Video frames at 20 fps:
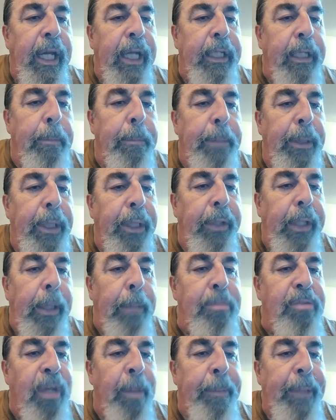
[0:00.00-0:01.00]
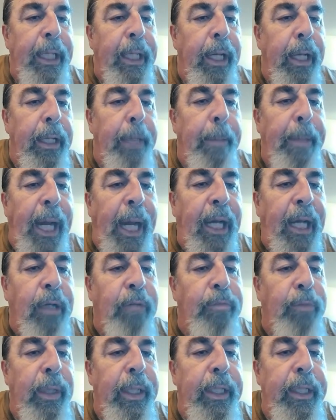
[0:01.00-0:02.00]
could build up something on the back of
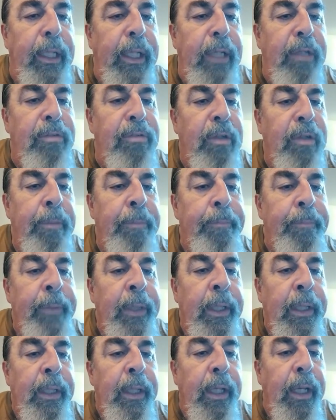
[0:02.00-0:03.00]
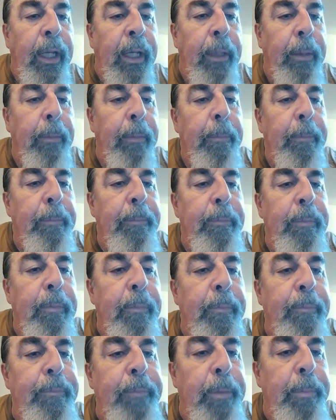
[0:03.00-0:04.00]
one of these and
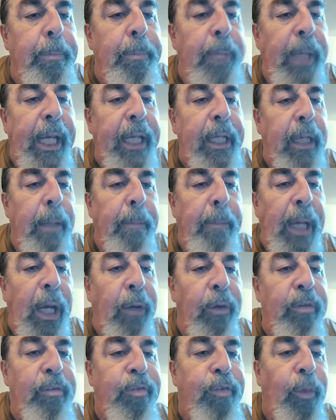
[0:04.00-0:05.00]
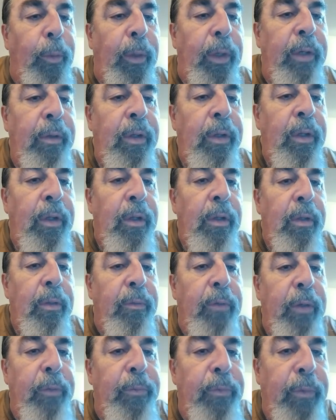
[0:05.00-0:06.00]
make a mount for
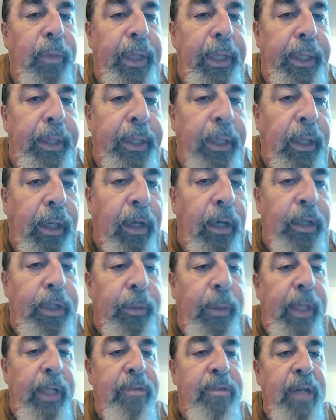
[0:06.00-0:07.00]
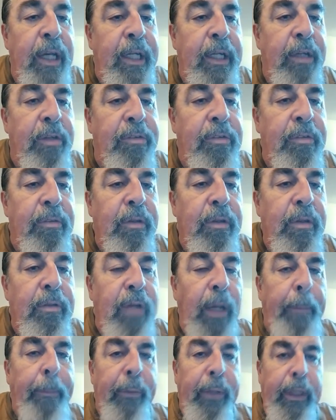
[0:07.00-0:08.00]
one of the larger antennas, because
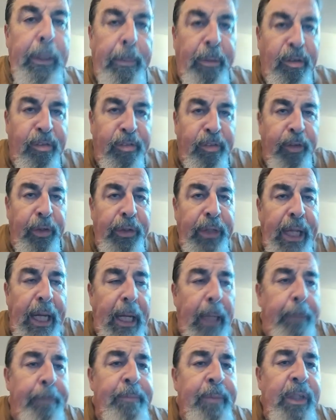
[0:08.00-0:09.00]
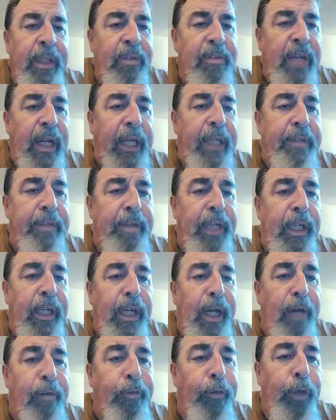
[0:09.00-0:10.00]
I really prefer that. There's not even
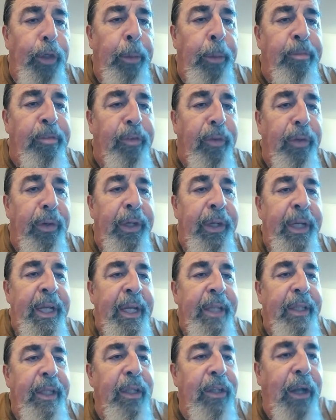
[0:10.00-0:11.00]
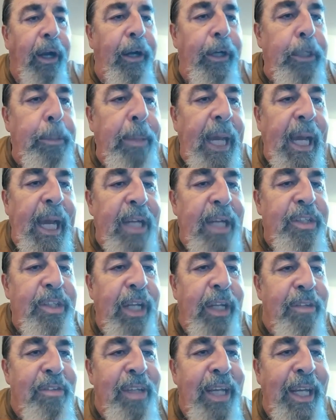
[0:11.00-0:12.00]
enough room for the large patch
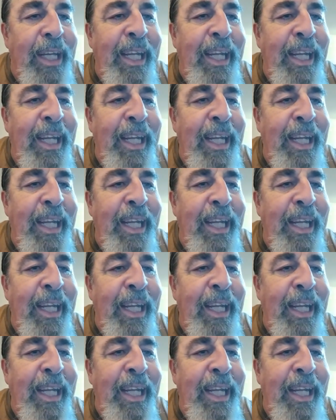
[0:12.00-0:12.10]
antenna